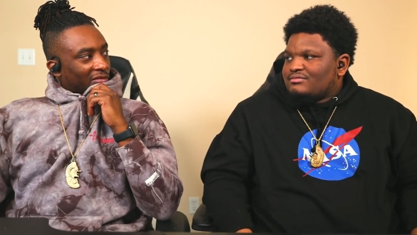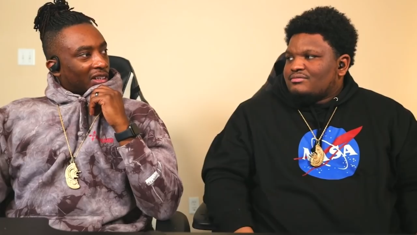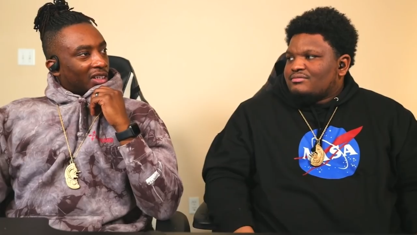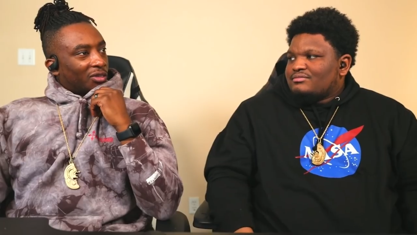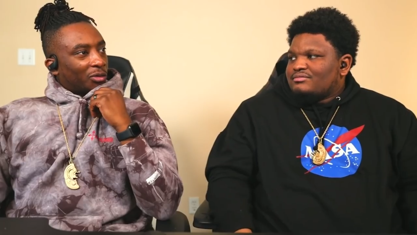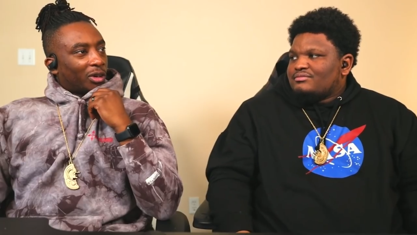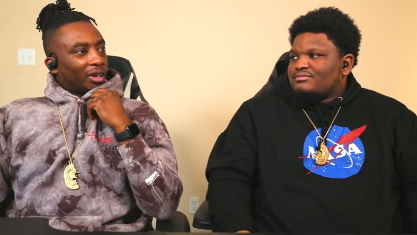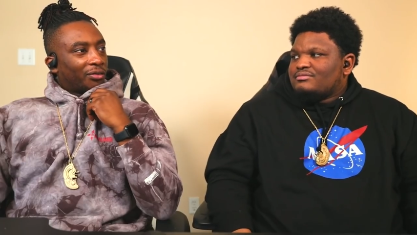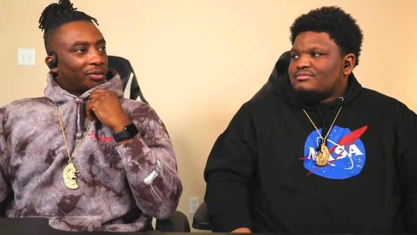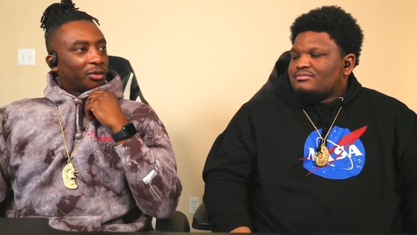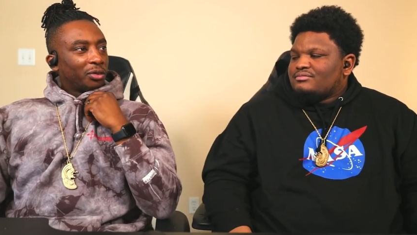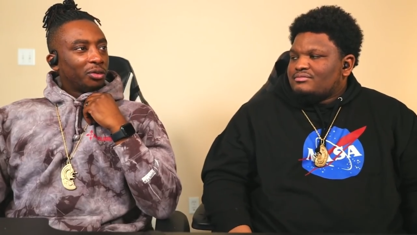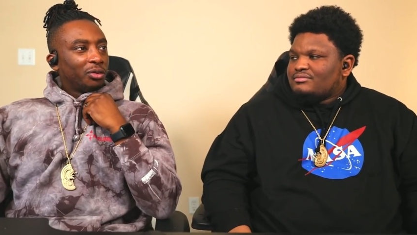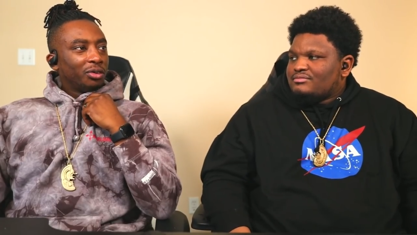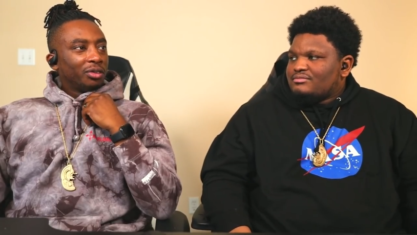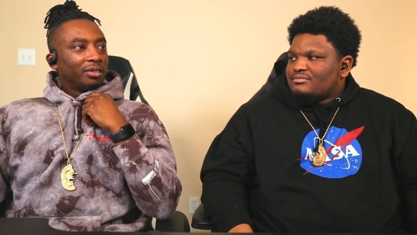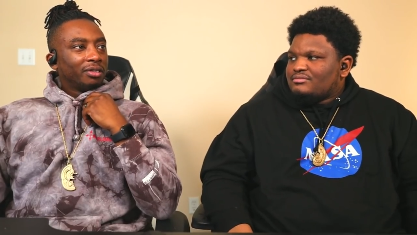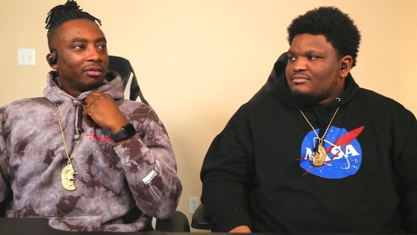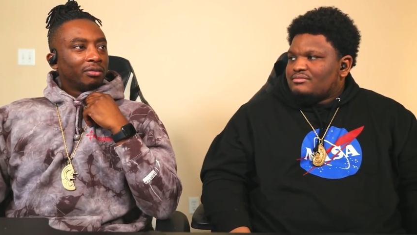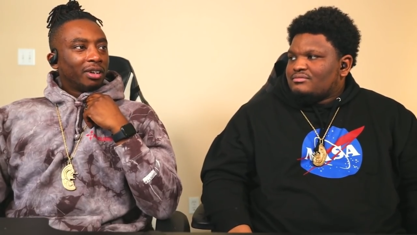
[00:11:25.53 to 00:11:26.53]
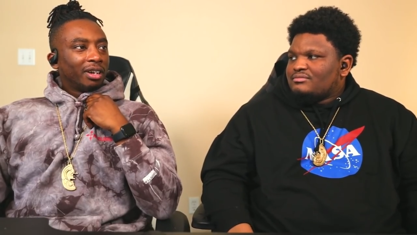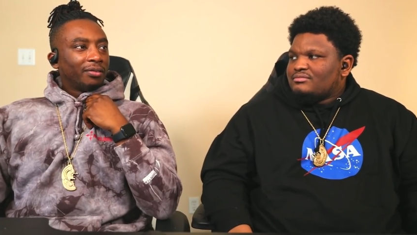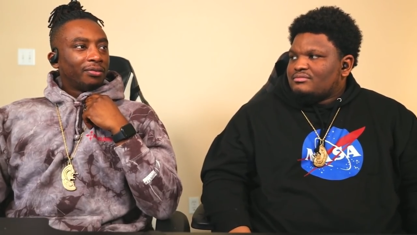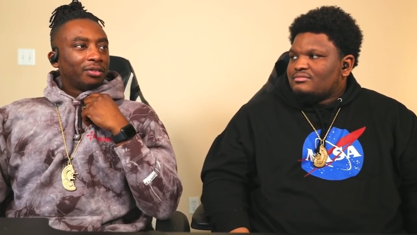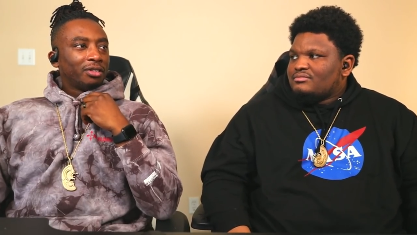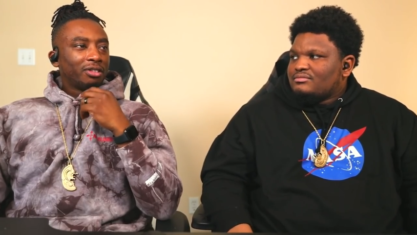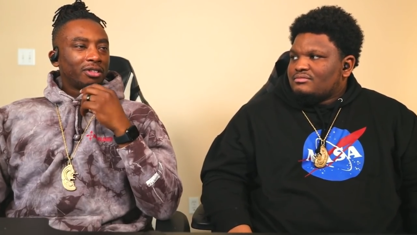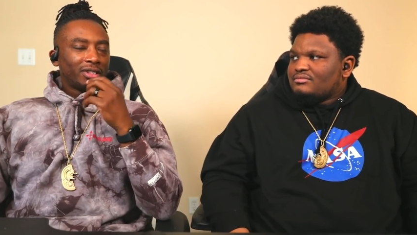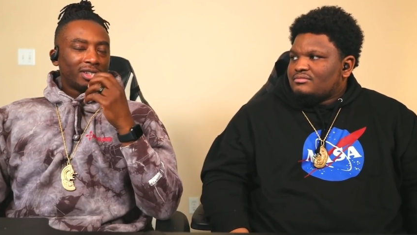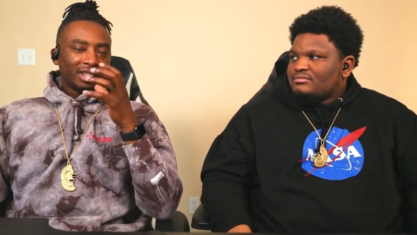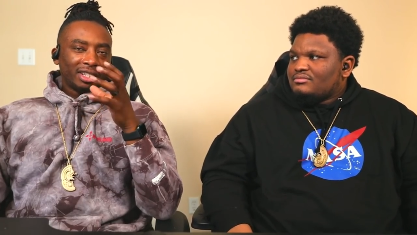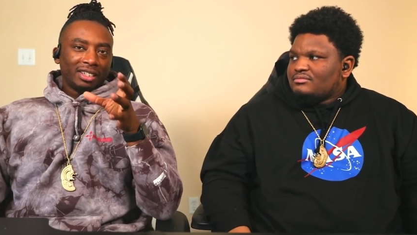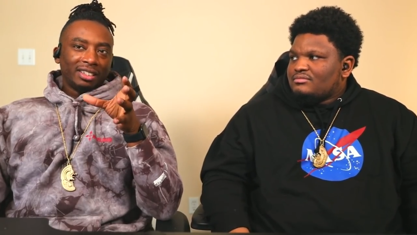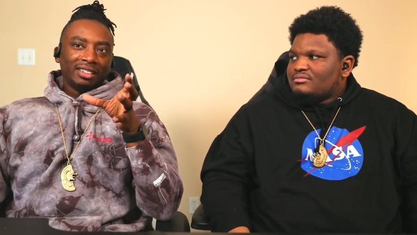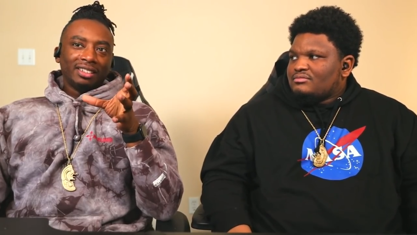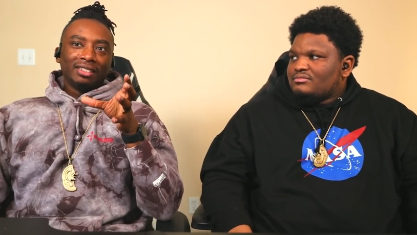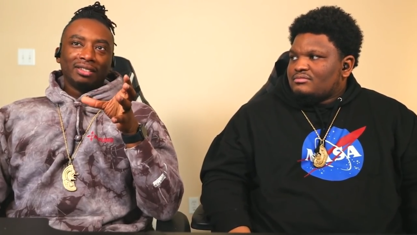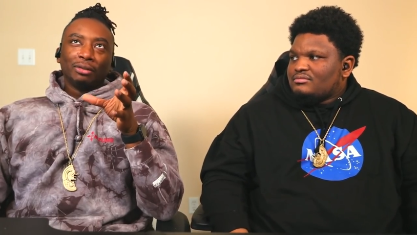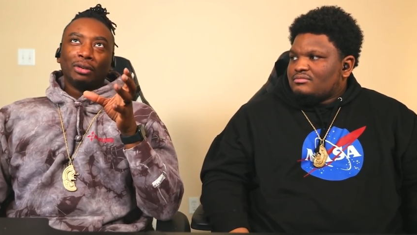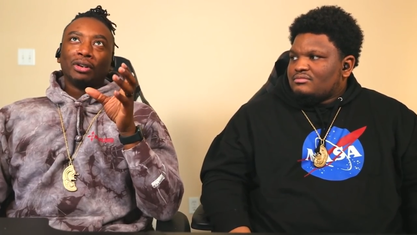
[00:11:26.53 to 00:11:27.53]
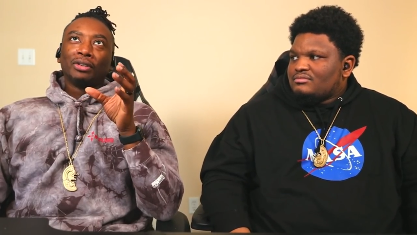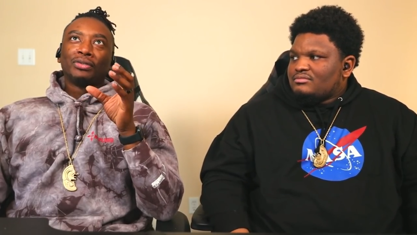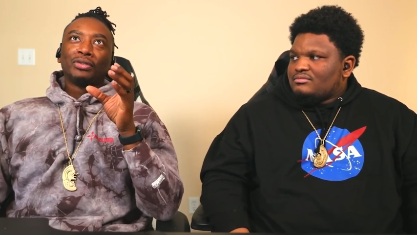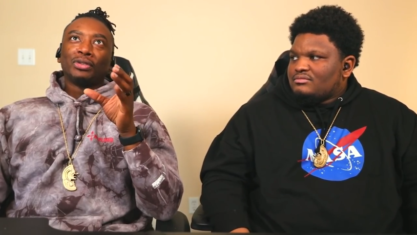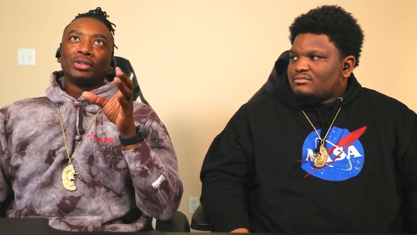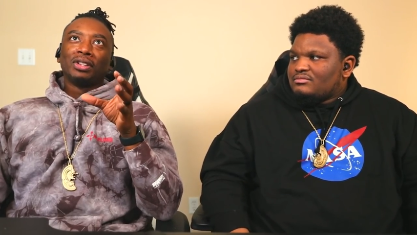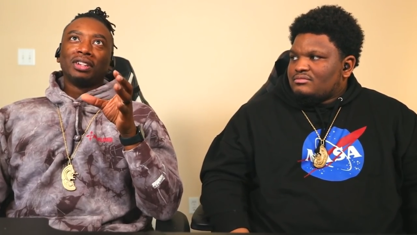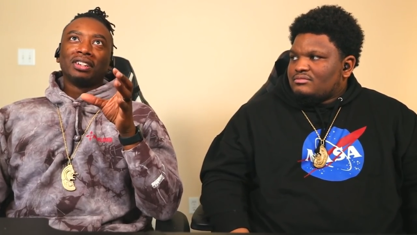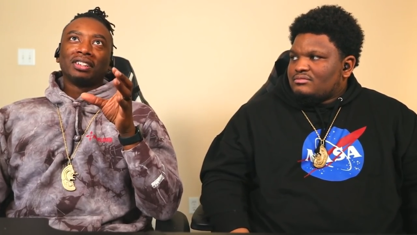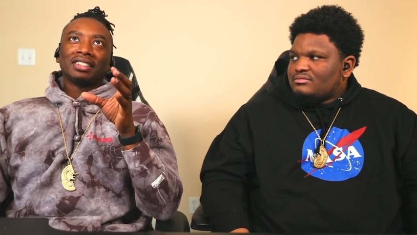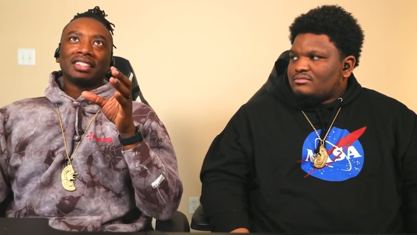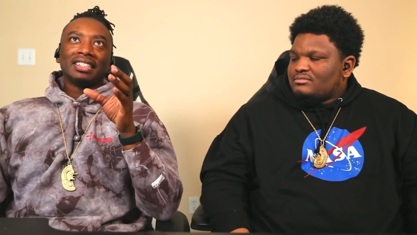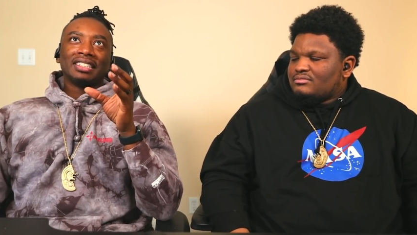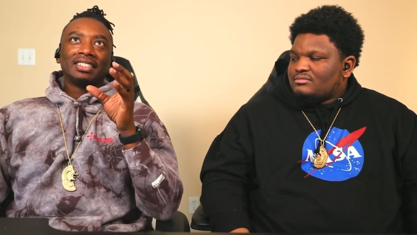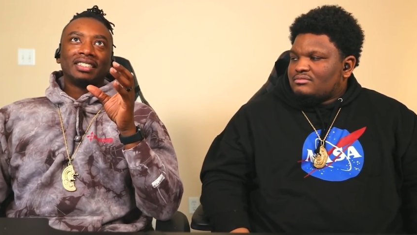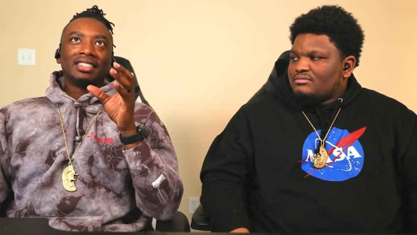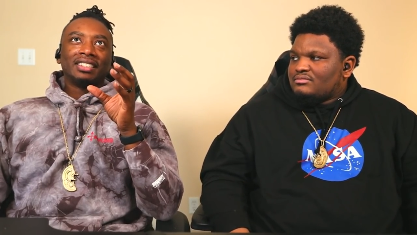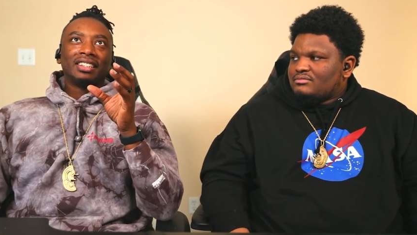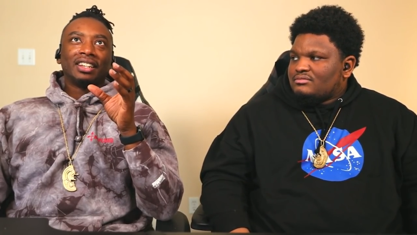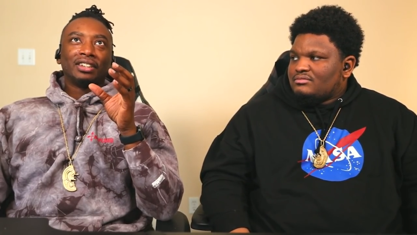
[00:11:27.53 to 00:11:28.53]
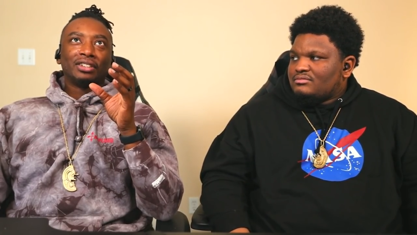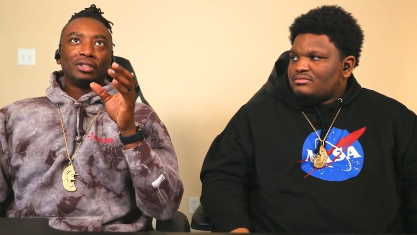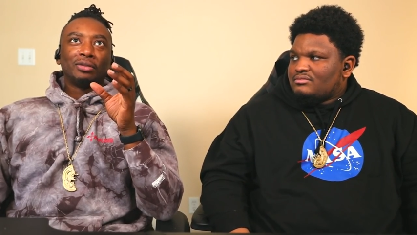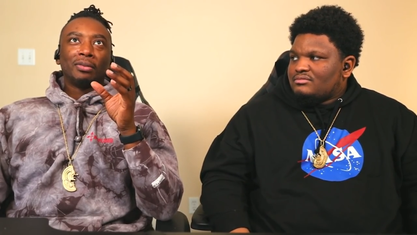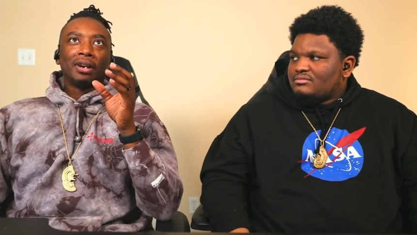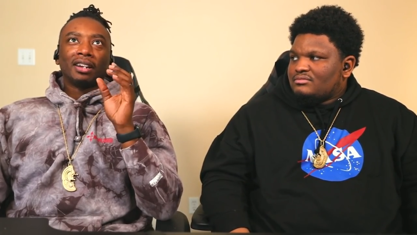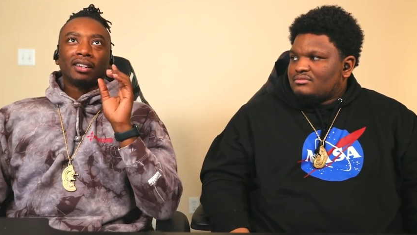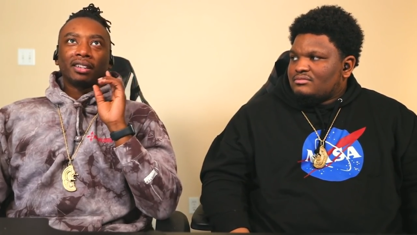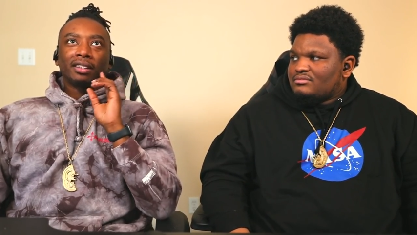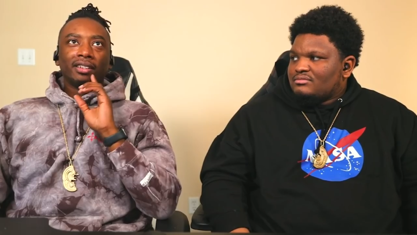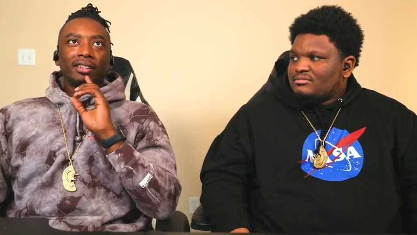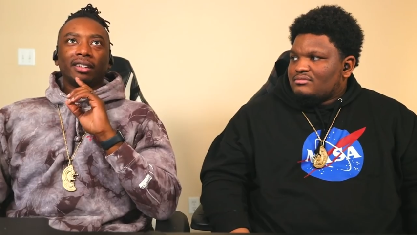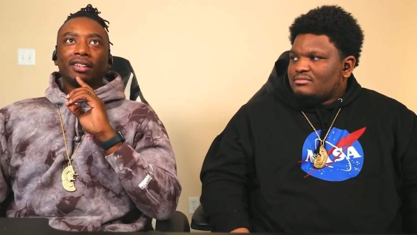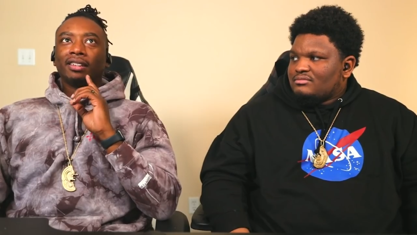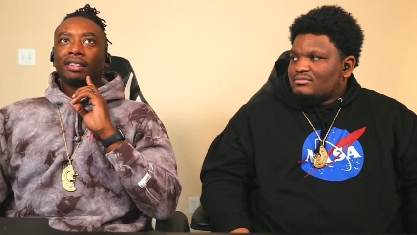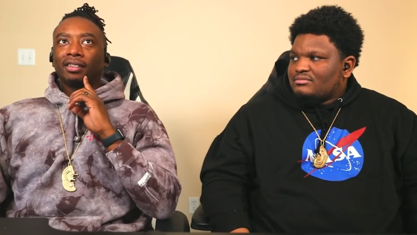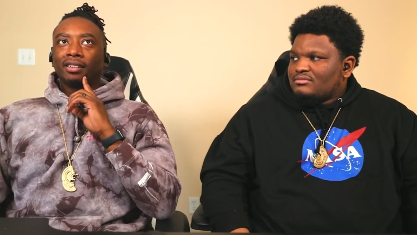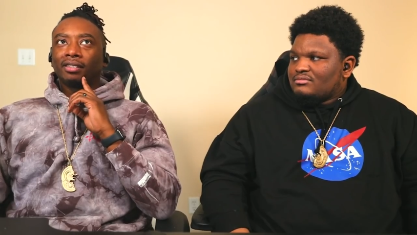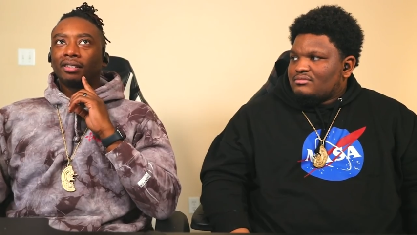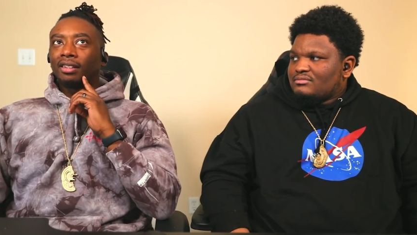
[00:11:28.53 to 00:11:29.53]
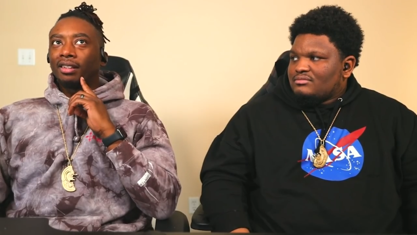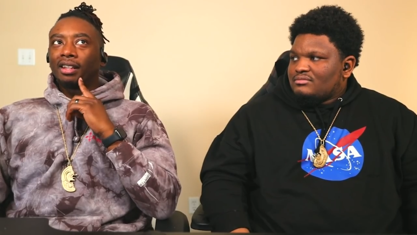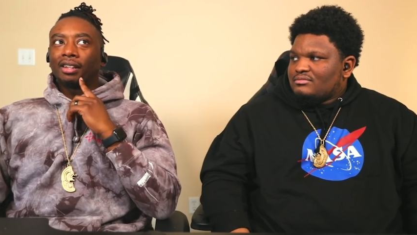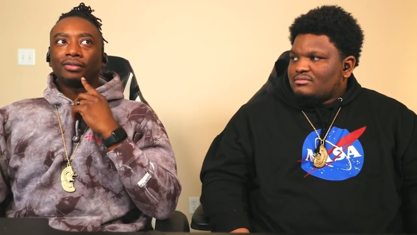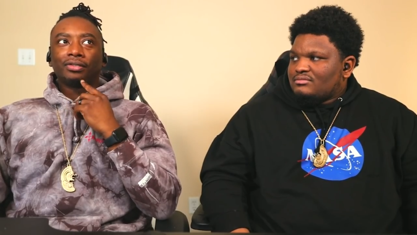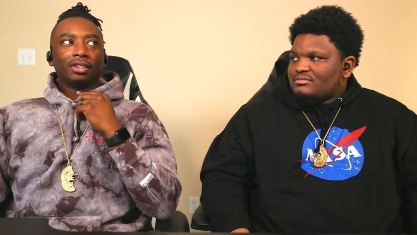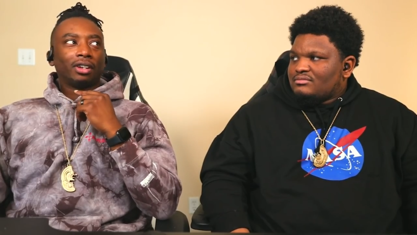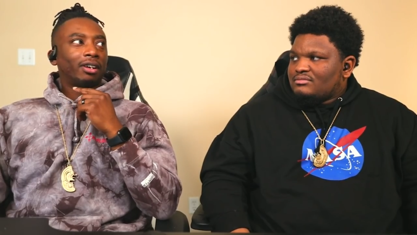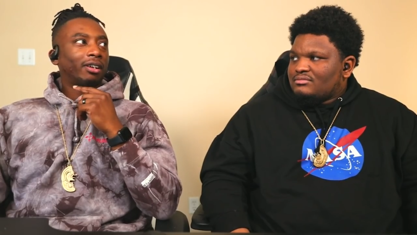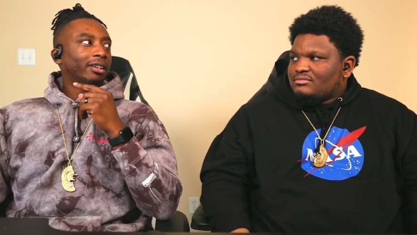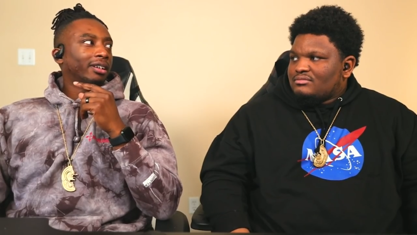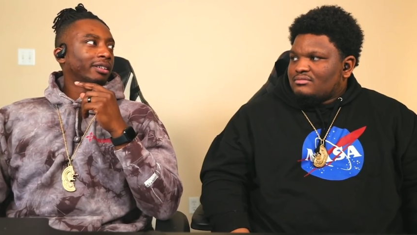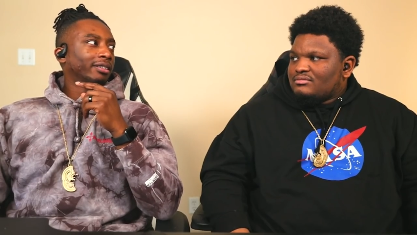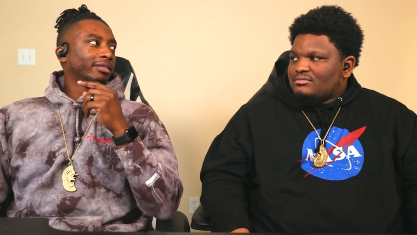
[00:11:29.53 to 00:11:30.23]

Speaker 1: What if you what if you see what if you look and see that you about to get hit on the left jaw?